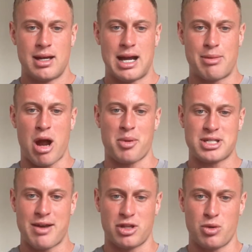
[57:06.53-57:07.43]
Property's
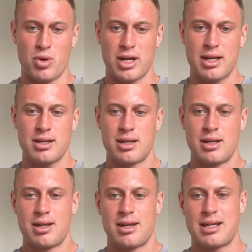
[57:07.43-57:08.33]
heavily wooded.
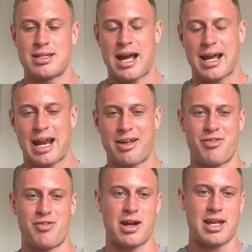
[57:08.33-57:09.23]
It's got kind of
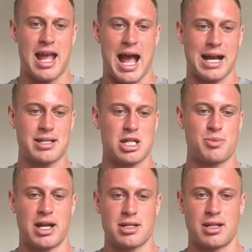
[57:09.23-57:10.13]
funky access
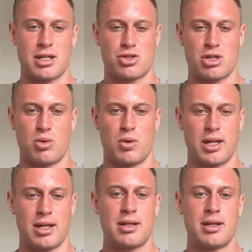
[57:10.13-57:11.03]
because it is so
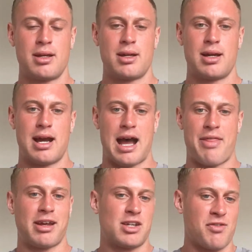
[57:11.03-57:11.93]
wooded. I think
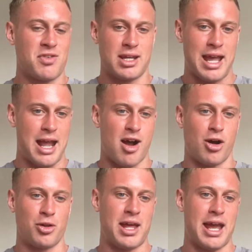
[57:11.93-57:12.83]
it's 15K all
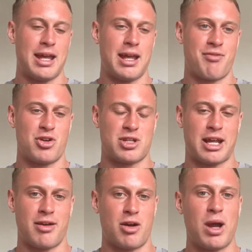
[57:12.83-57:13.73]
day if there's like
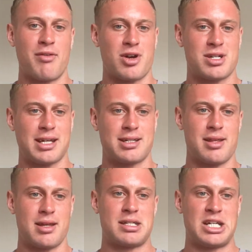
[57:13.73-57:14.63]
a way for us to get to the
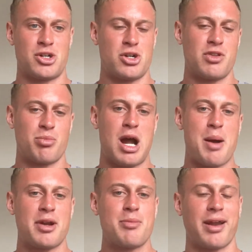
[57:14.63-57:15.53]
interior of the
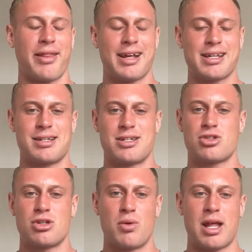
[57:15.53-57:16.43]
property, but I think it's
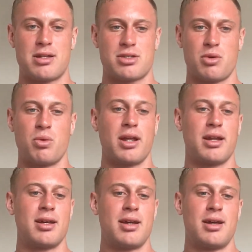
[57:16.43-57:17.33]
so densely
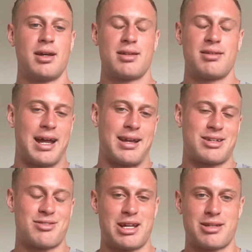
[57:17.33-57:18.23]
wooded that
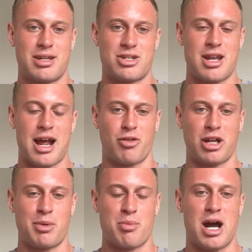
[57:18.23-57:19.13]
it's just not really going
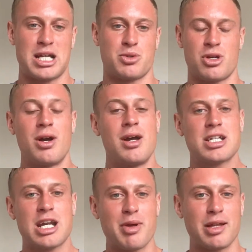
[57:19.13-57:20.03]
to be possible. So it's
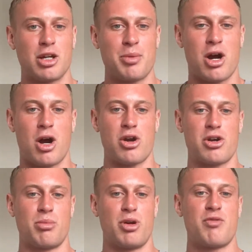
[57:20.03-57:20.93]
going to be a little bit harder to
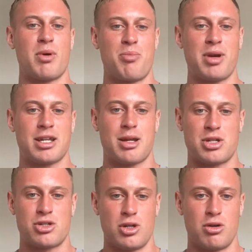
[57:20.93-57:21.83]
move, but we picked it up at
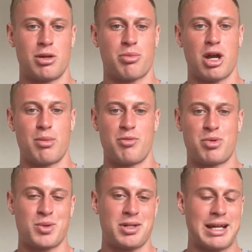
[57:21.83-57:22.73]
2. It'll probably move
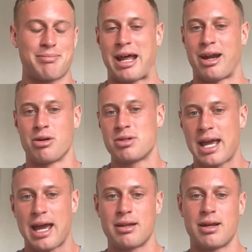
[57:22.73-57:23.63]
between like, I don't know,
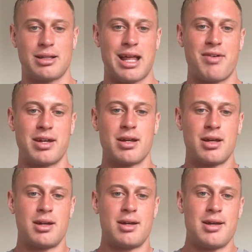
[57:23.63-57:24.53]
10, 11,
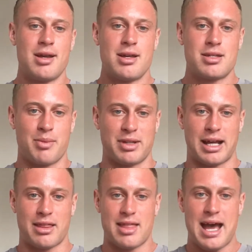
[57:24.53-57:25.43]
something like
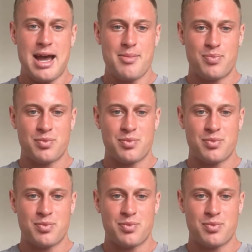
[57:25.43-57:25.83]
that.